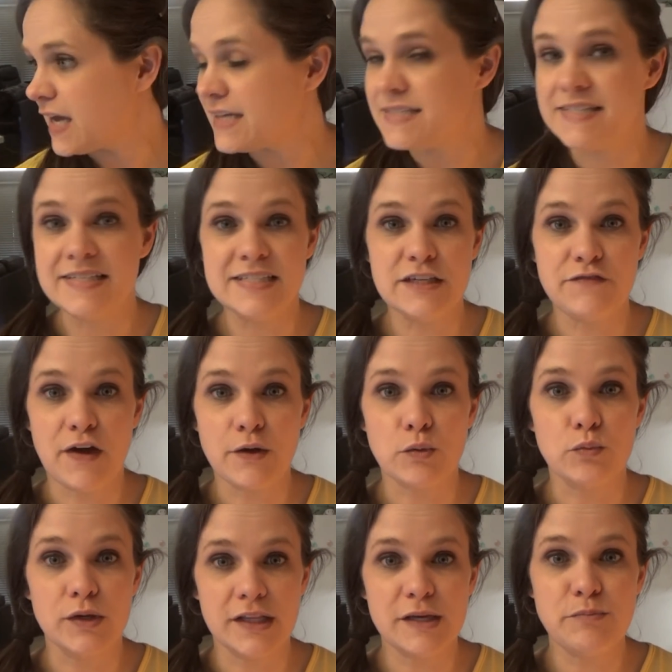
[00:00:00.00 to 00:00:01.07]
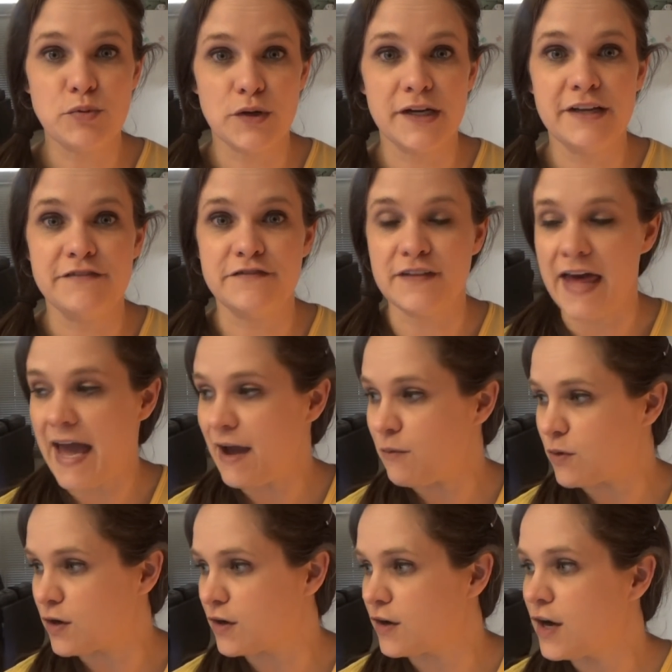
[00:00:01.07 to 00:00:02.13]
And Cece found a really pretty
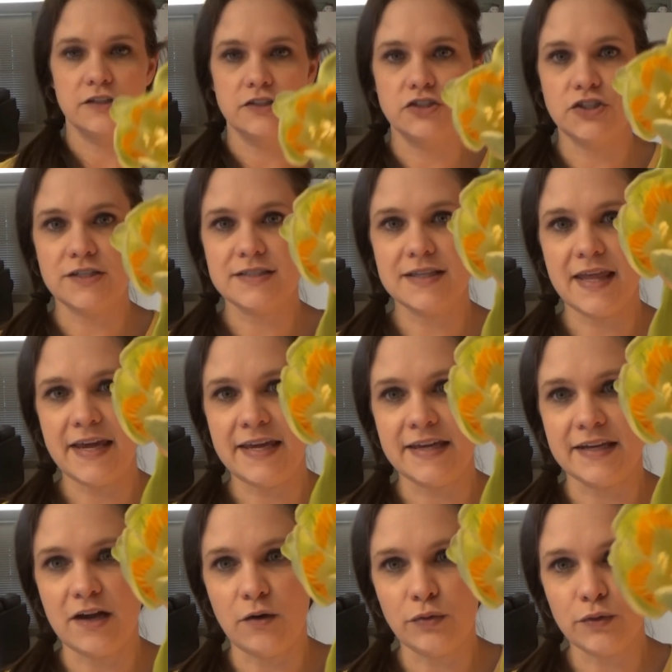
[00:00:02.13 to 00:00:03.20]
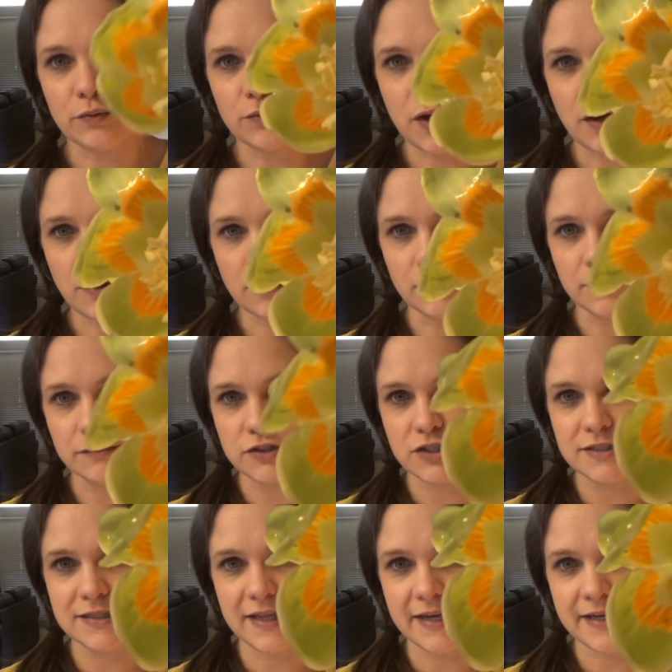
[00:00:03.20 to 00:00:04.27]
flower just laying on the road. It was
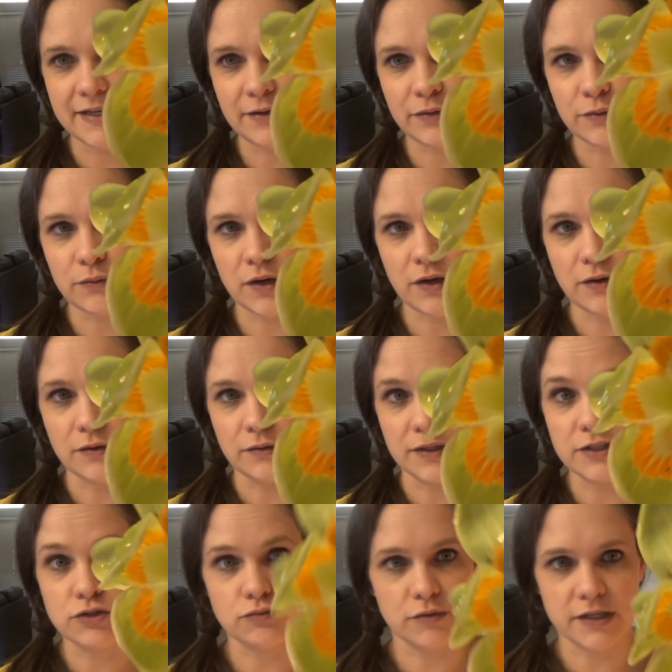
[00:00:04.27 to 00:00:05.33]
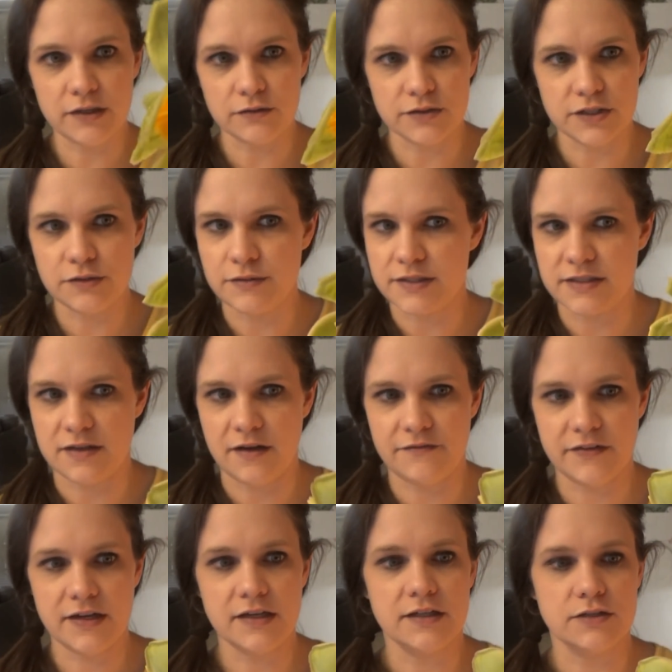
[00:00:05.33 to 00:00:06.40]
just laying on the road. It's real too, it's not
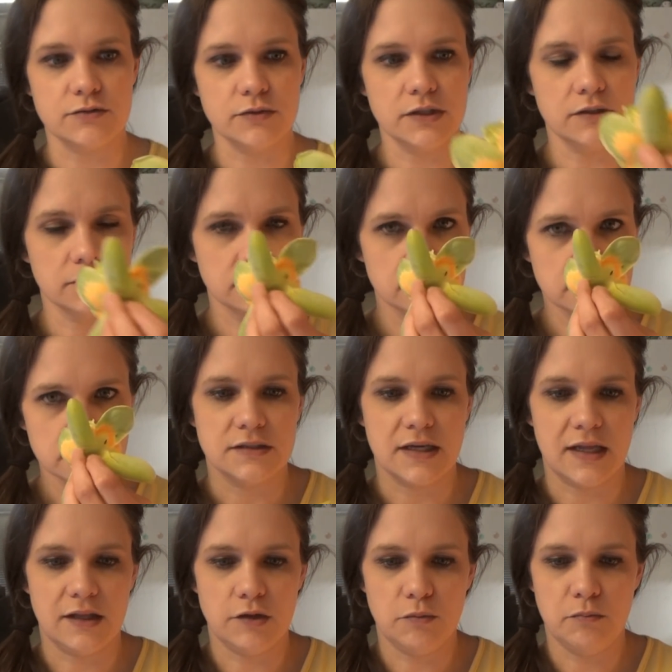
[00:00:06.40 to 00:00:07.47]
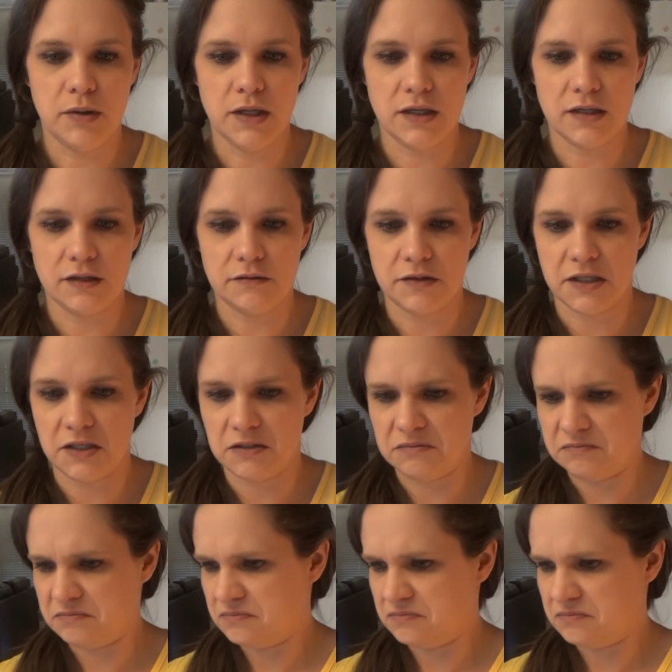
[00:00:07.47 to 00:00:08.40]
fake, it's real. Got a little bug on there.